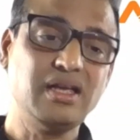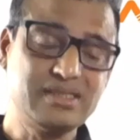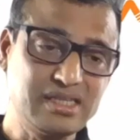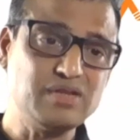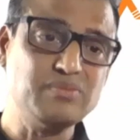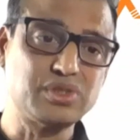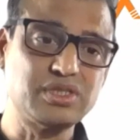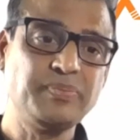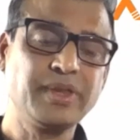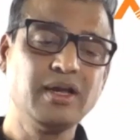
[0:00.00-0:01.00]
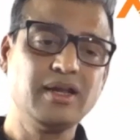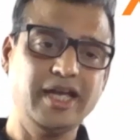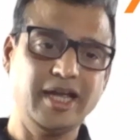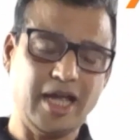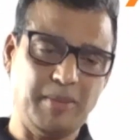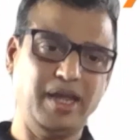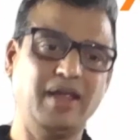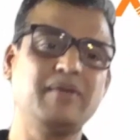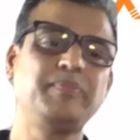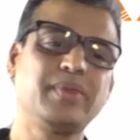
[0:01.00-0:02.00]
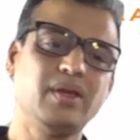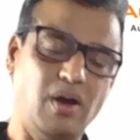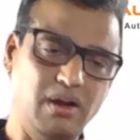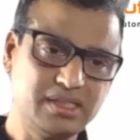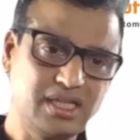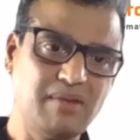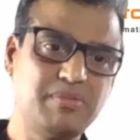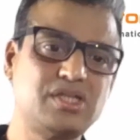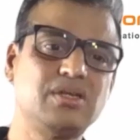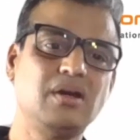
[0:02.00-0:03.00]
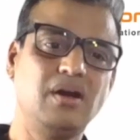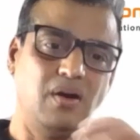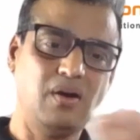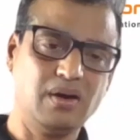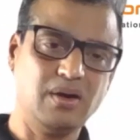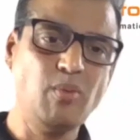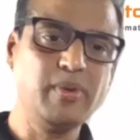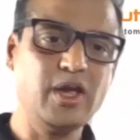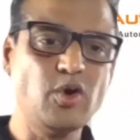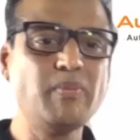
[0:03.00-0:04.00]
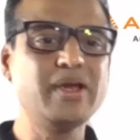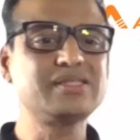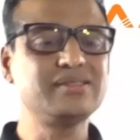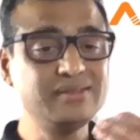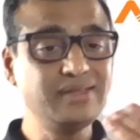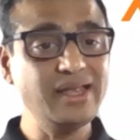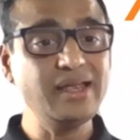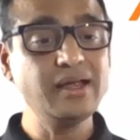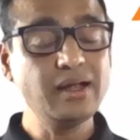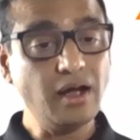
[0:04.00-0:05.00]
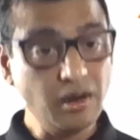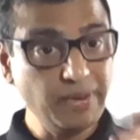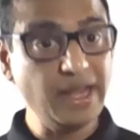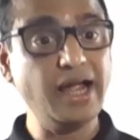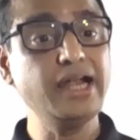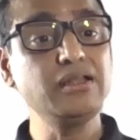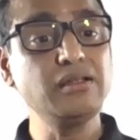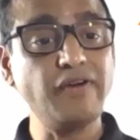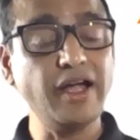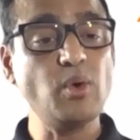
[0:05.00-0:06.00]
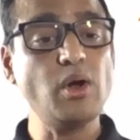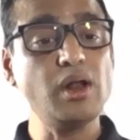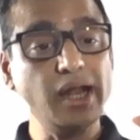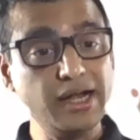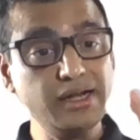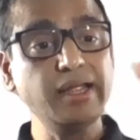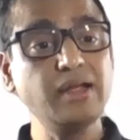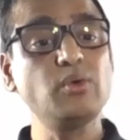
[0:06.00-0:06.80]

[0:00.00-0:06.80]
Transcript: systems like Epic, Allscripts, or HomeCare, Homebase, they are behind the firewall, and the